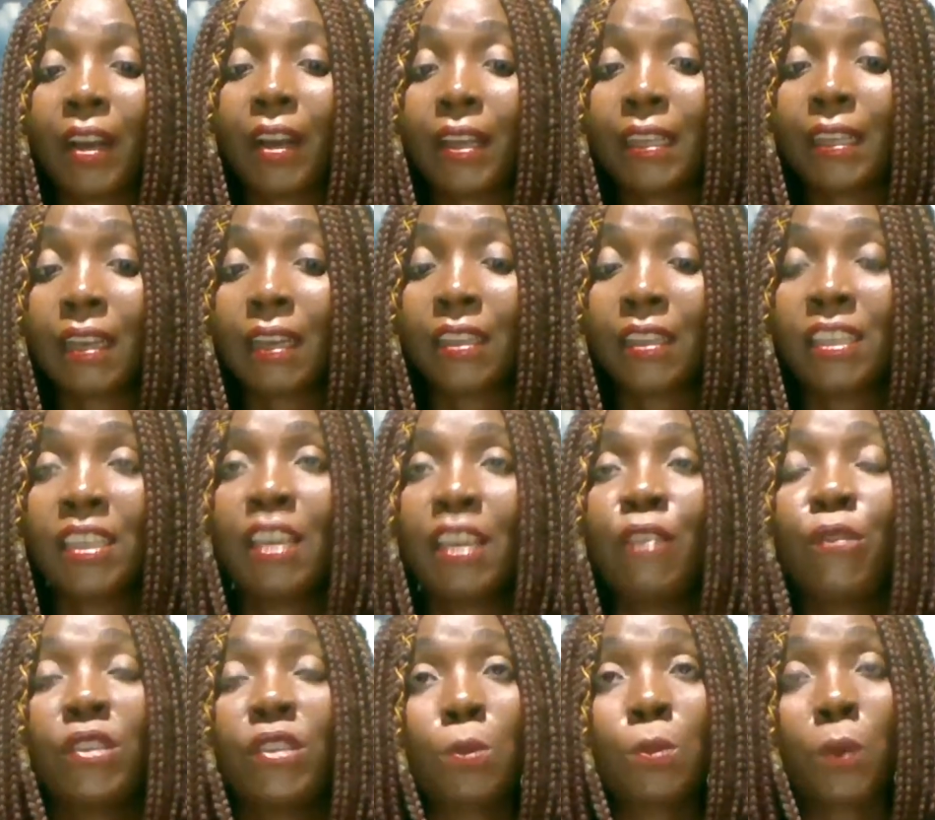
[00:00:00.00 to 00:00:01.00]
our,
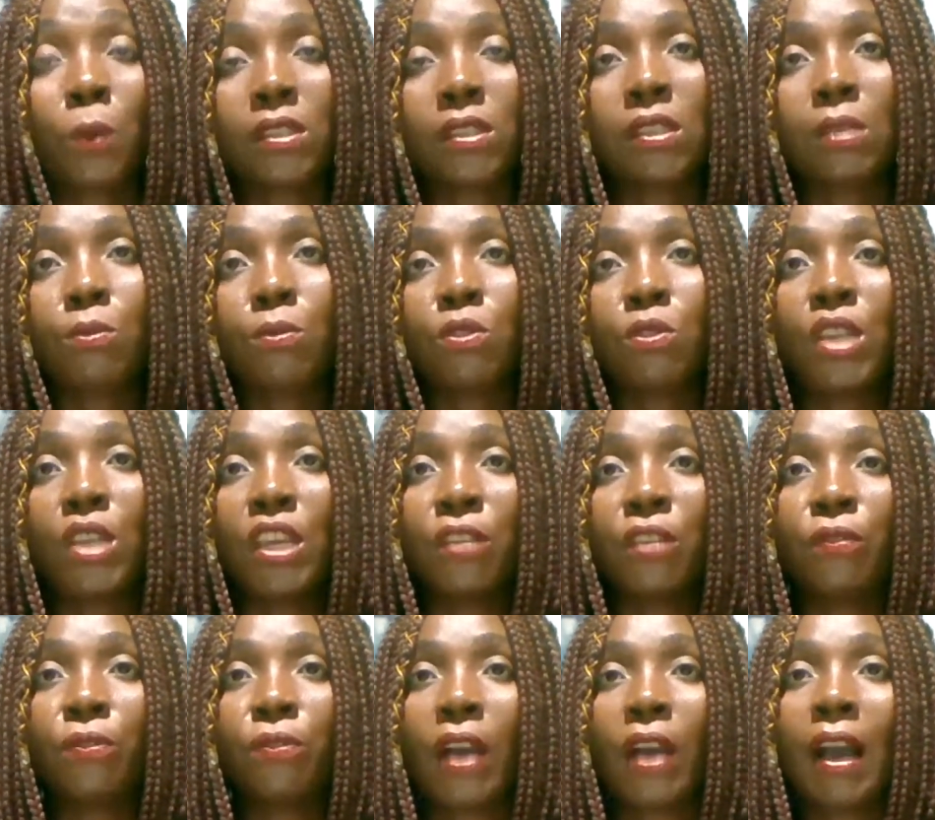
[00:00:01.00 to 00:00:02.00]
if it's possible,
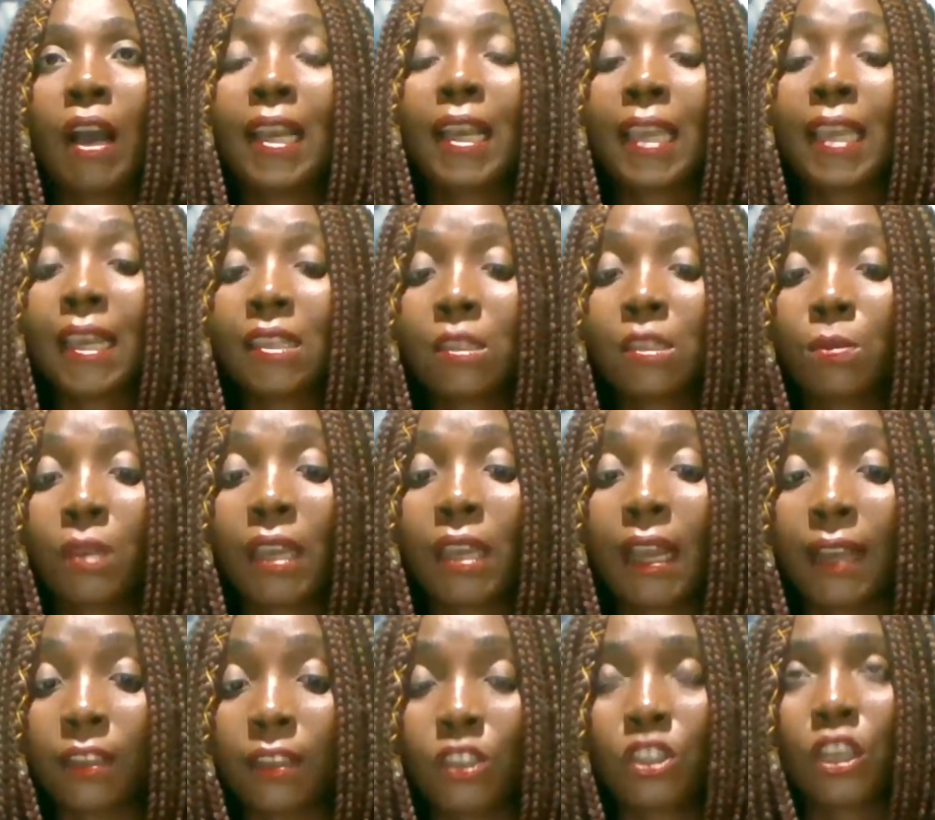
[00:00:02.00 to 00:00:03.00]
if our guest
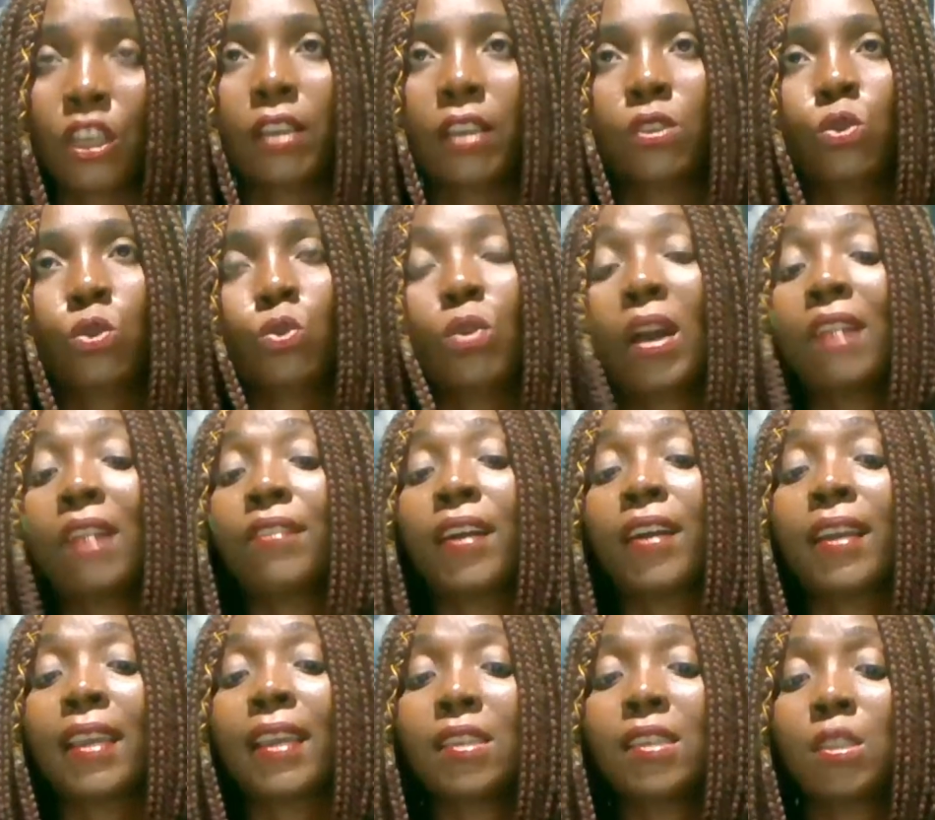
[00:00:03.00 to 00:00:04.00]
speaker is chance, we'll have
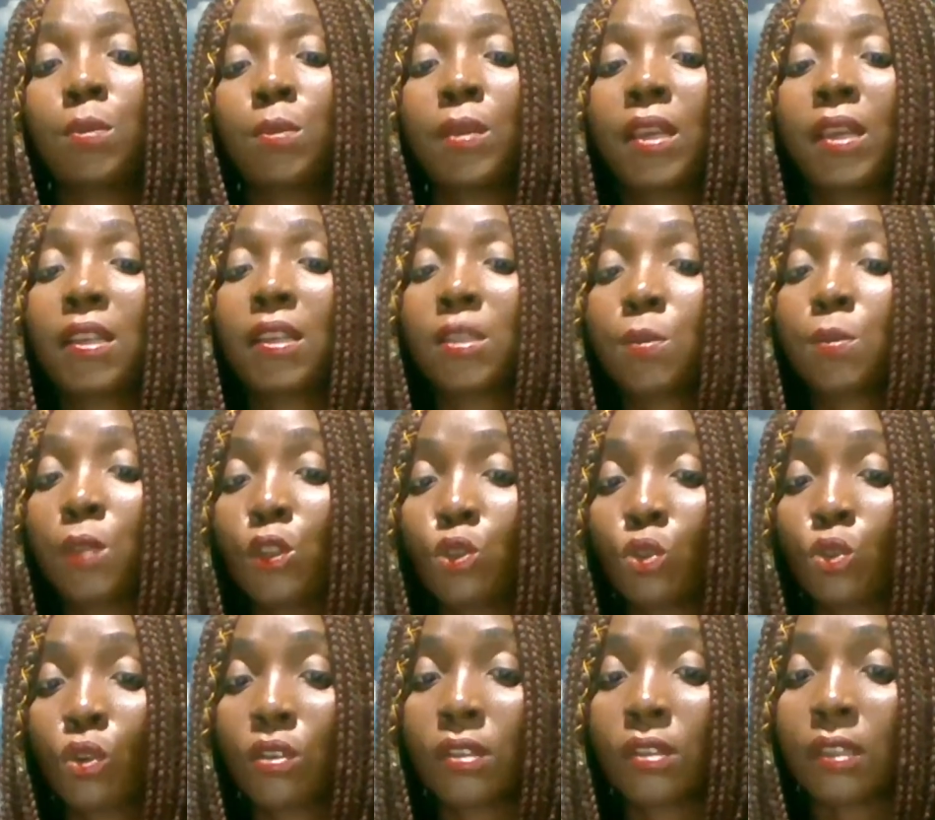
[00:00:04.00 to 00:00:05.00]
our guest speaker speak
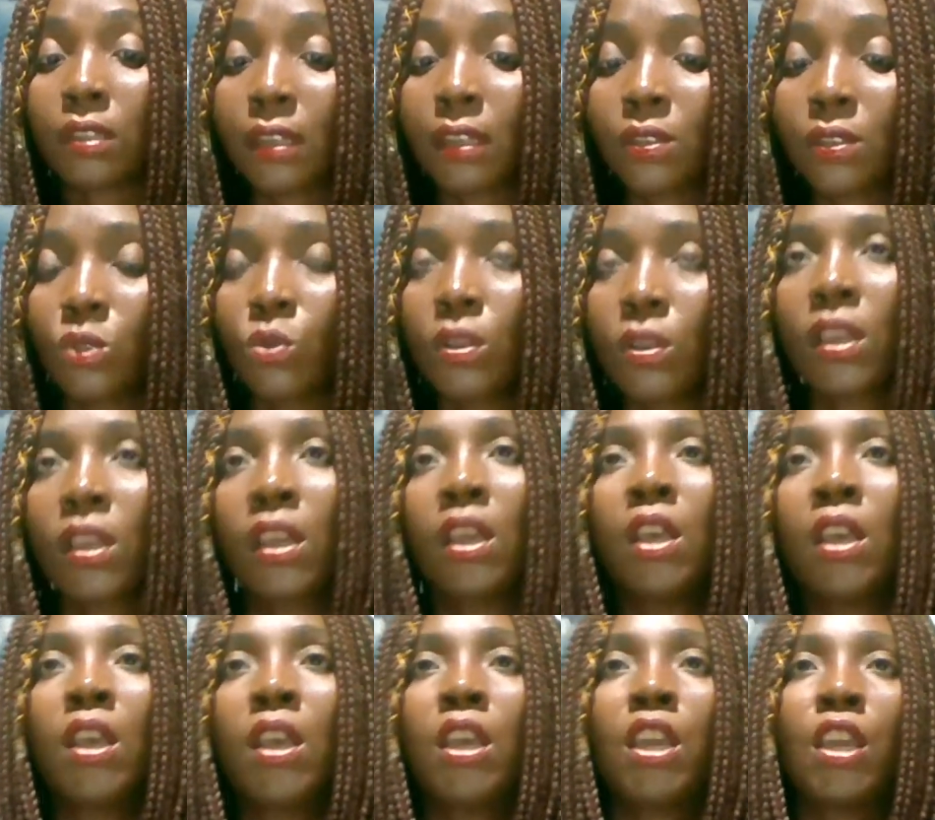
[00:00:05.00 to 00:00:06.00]
to us next week.
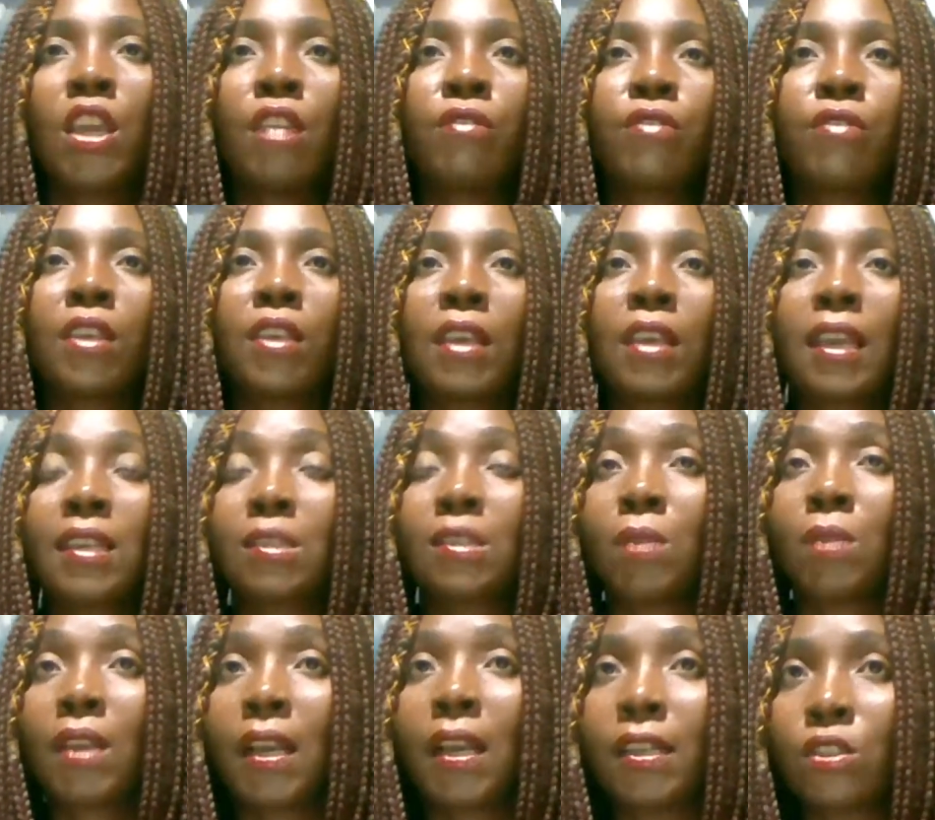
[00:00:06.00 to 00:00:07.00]
If the guest
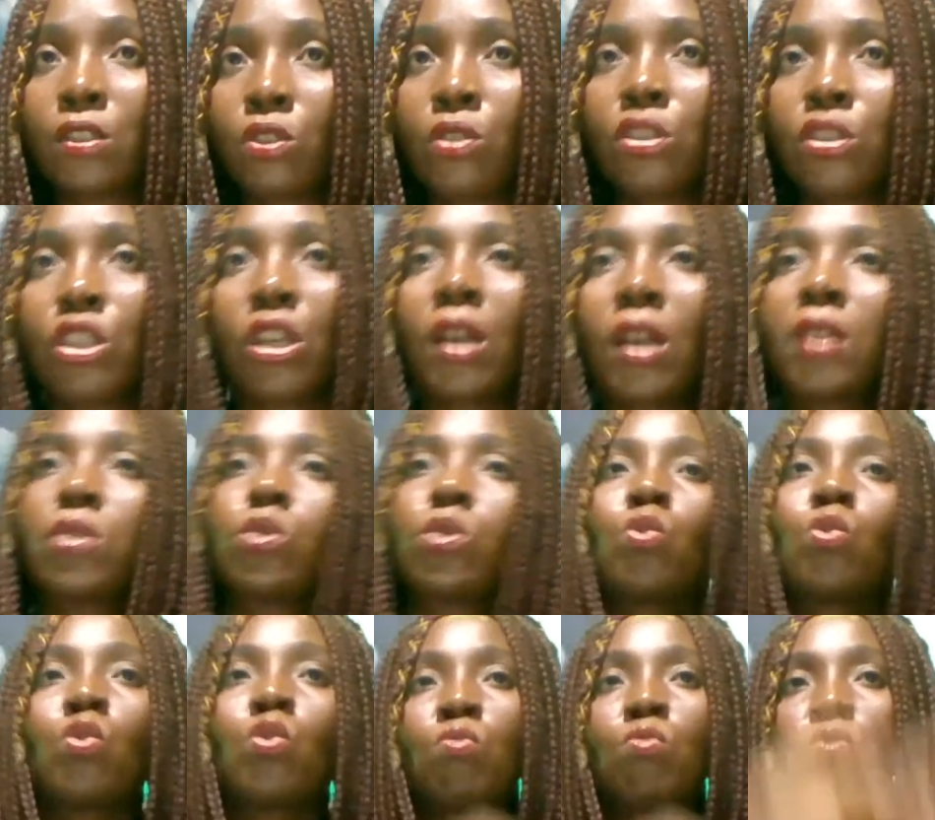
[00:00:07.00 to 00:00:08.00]
speaker is not chance,
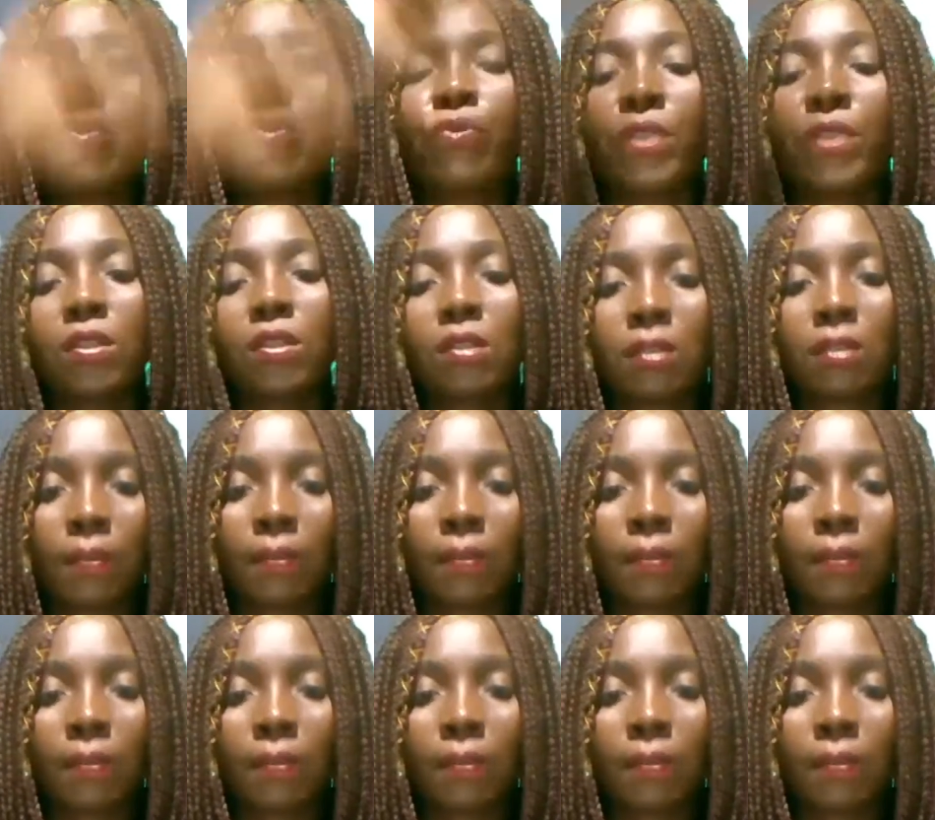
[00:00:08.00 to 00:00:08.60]
we'll move it